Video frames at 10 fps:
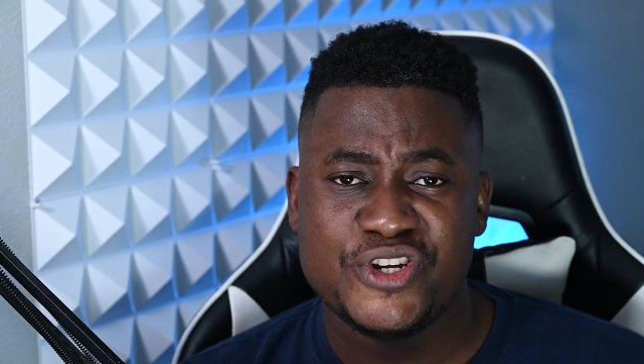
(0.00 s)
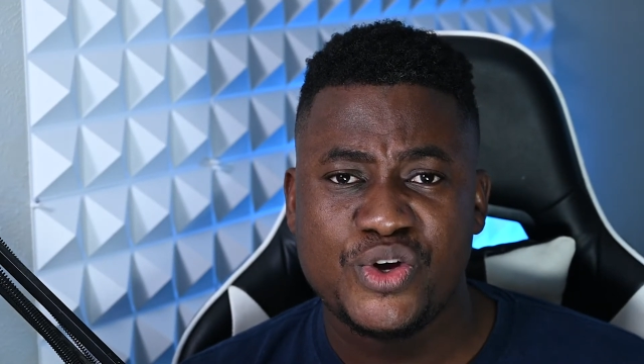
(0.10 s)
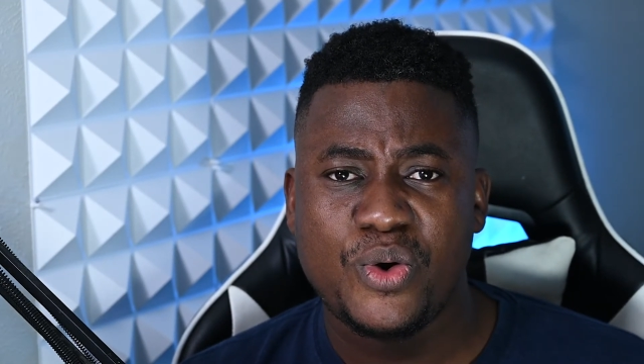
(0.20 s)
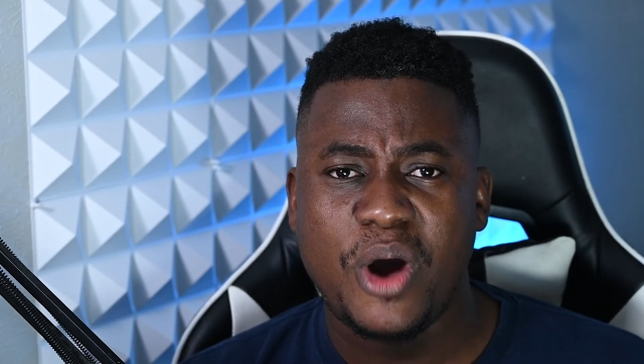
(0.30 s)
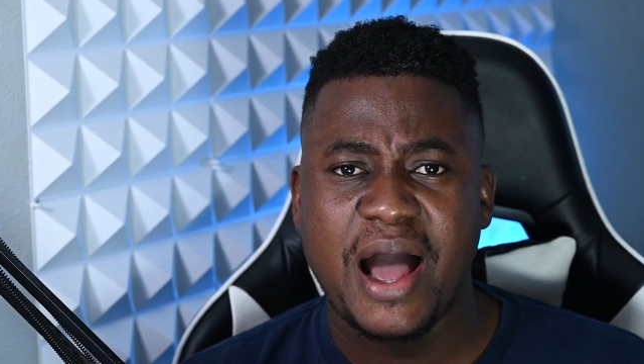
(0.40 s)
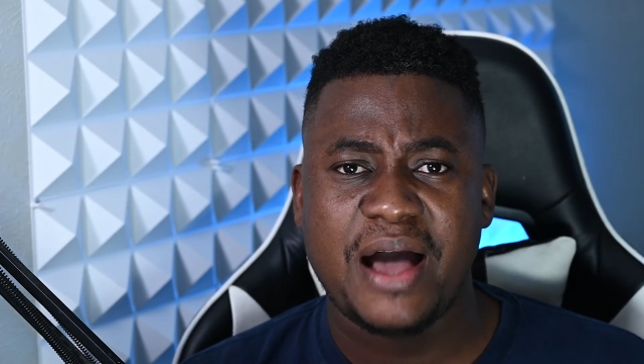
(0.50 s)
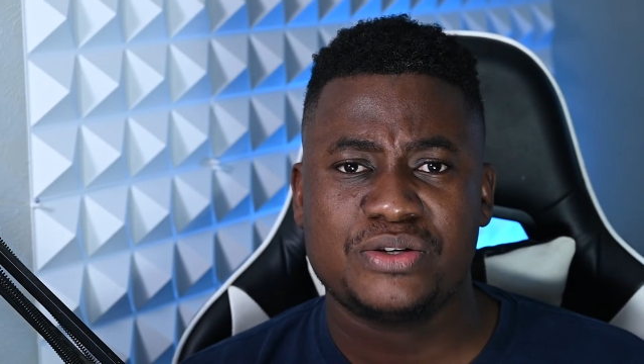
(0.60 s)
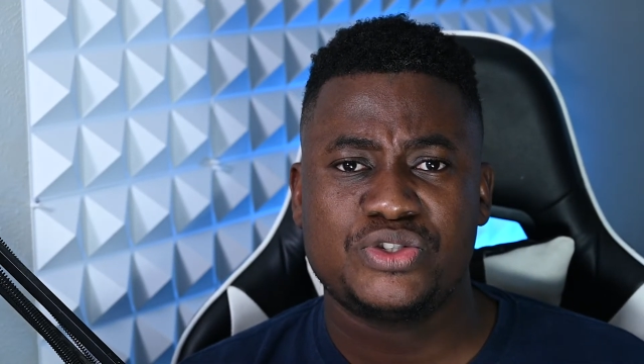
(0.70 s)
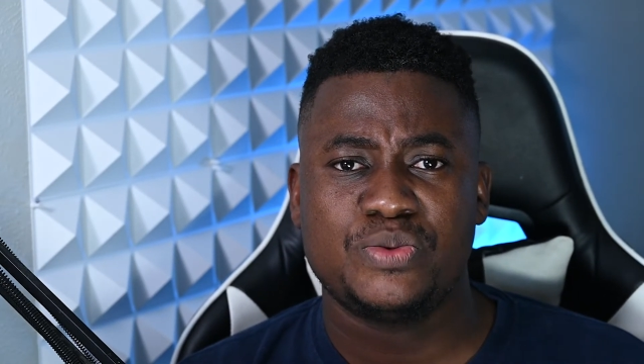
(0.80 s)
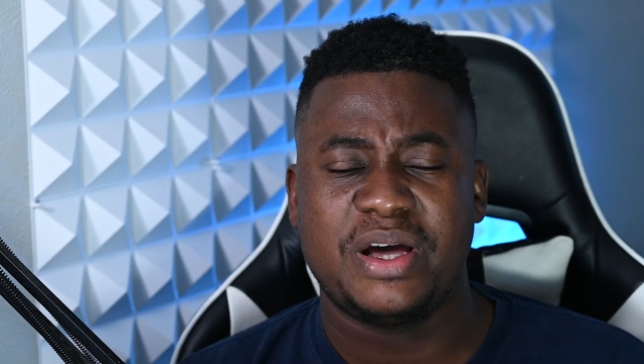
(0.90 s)
know how
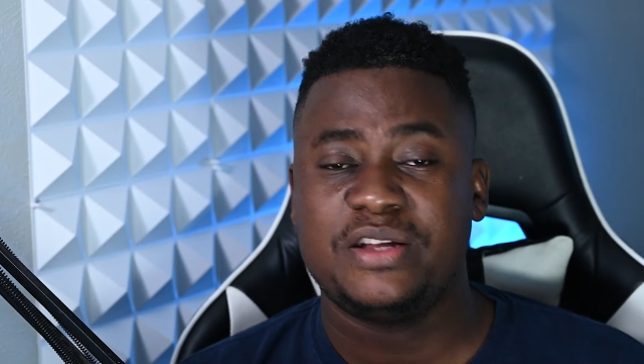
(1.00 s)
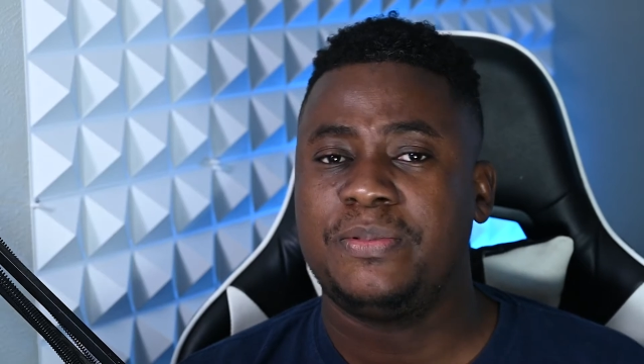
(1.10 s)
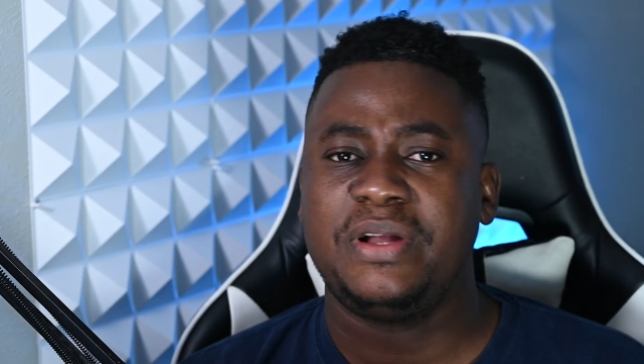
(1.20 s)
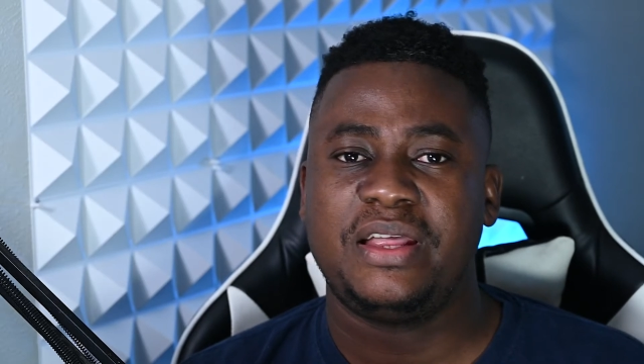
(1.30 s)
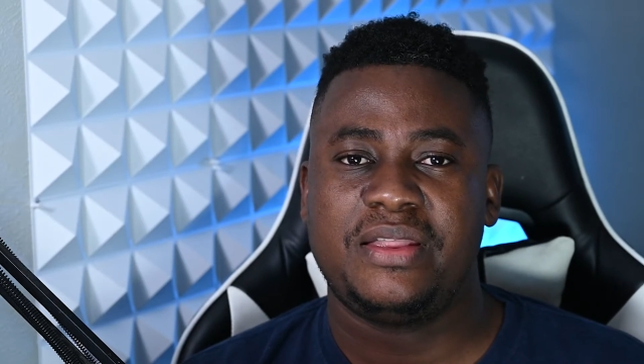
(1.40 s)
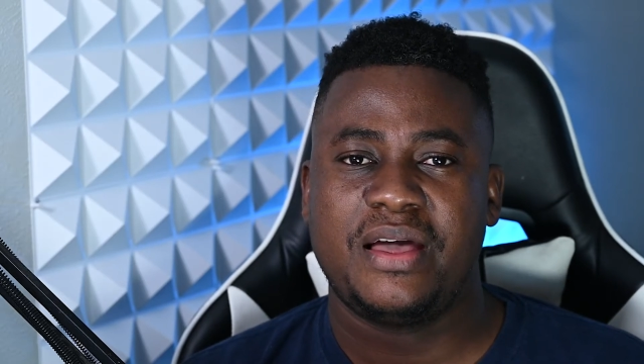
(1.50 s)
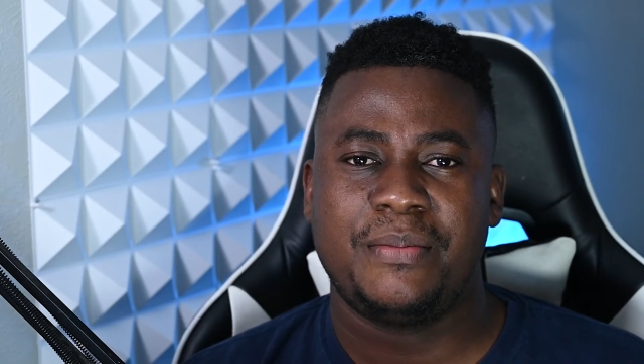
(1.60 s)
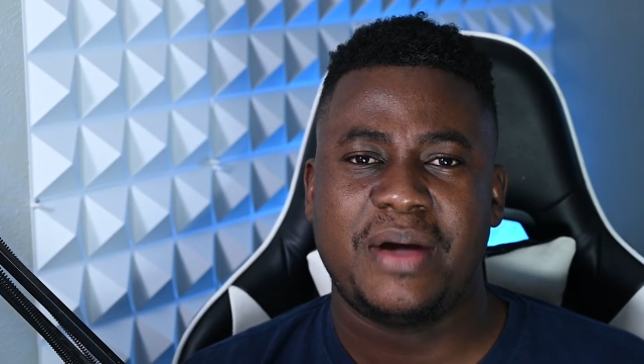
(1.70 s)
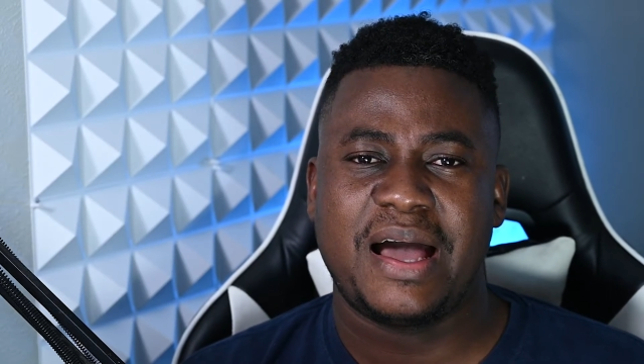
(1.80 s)
to manipulate them